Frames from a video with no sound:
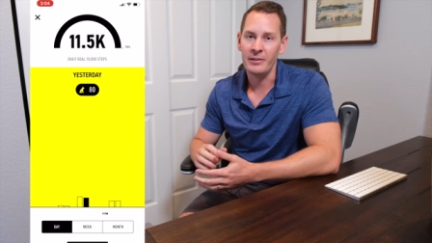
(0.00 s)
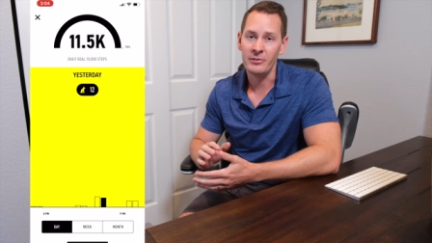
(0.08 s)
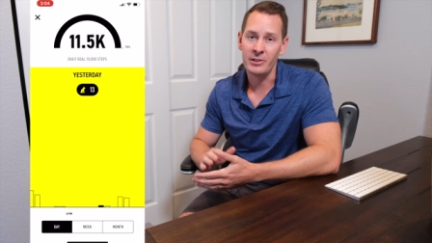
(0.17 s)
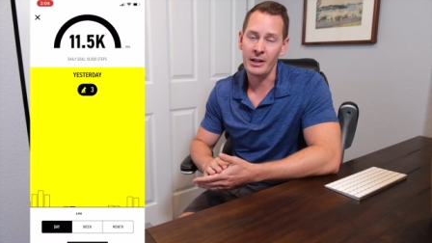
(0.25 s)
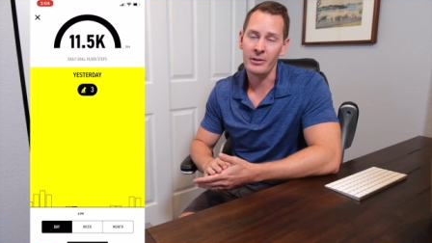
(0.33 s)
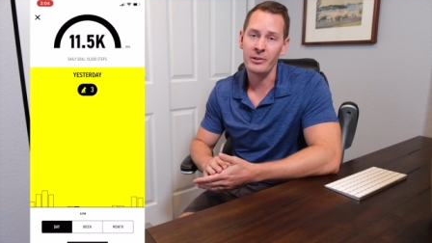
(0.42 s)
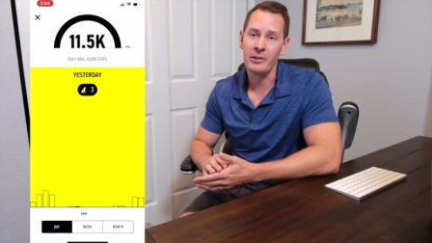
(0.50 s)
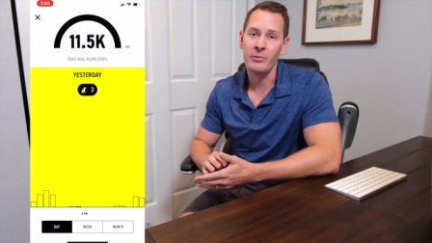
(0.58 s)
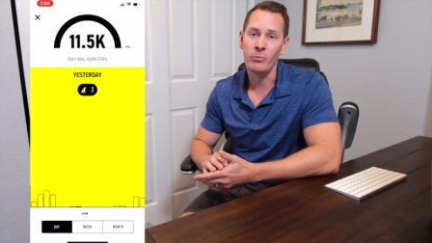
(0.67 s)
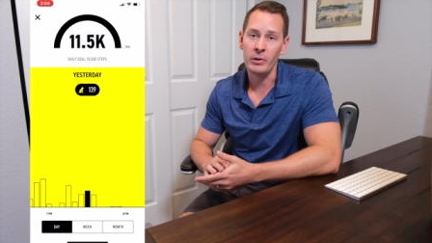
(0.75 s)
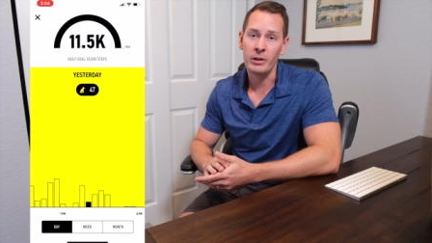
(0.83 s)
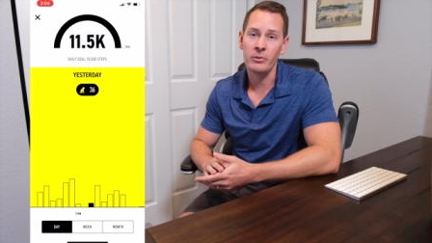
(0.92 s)
daily,
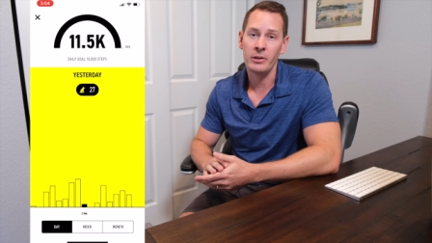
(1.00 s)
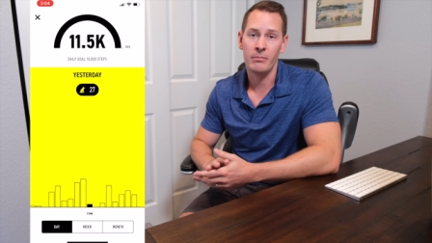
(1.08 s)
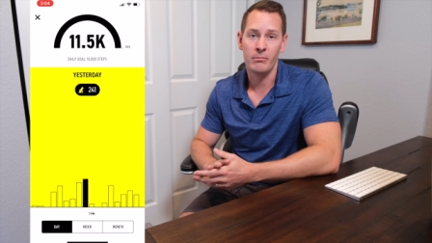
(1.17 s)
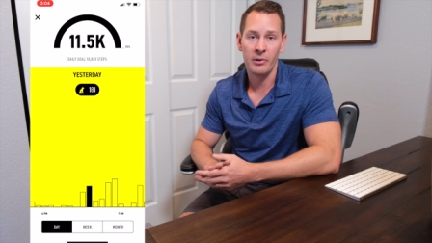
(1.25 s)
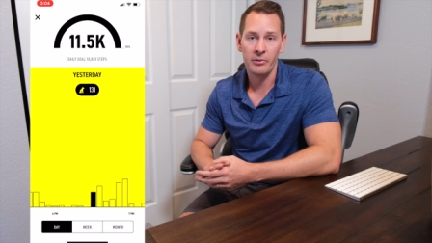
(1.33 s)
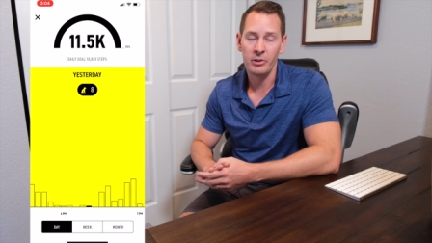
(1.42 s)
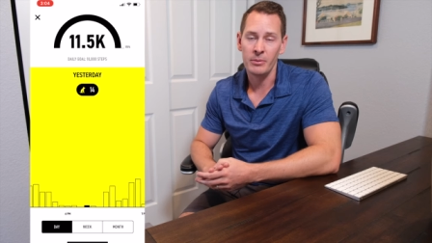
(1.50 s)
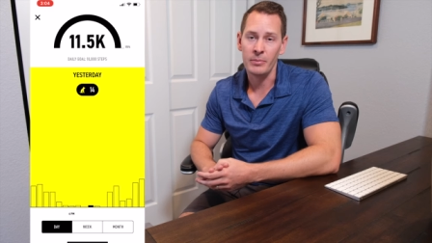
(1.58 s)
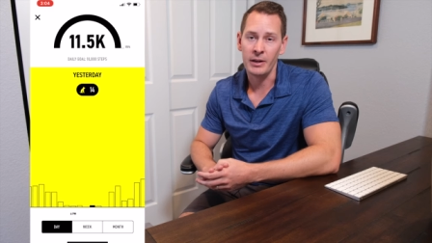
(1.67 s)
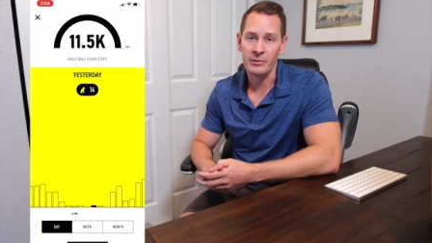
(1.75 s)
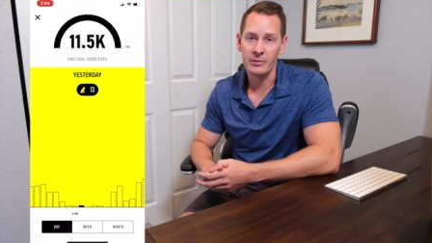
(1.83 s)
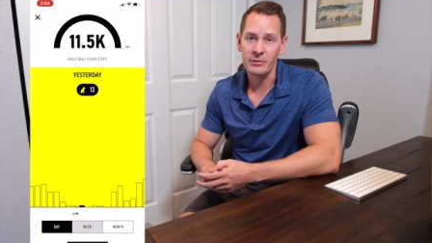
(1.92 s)
weekly, and monthly
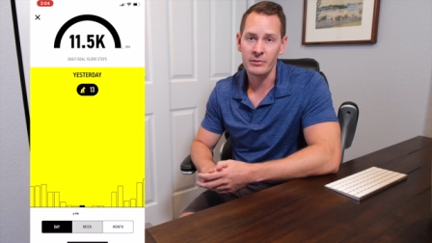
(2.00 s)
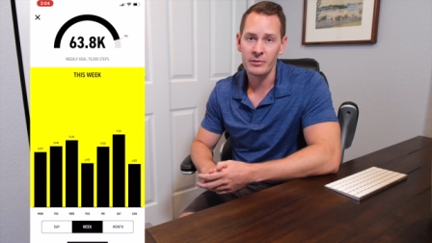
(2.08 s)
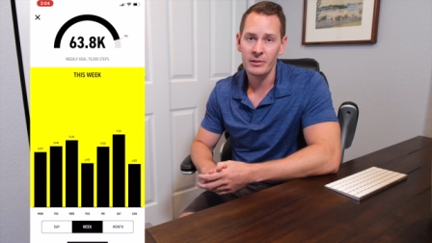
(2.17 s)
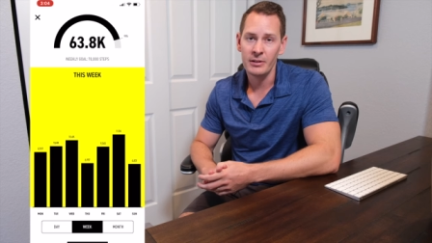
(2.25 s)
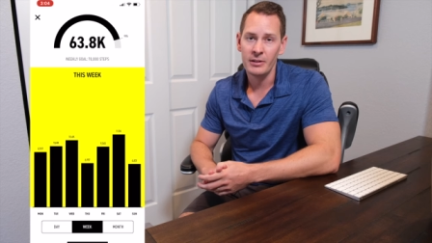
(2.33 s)
basis.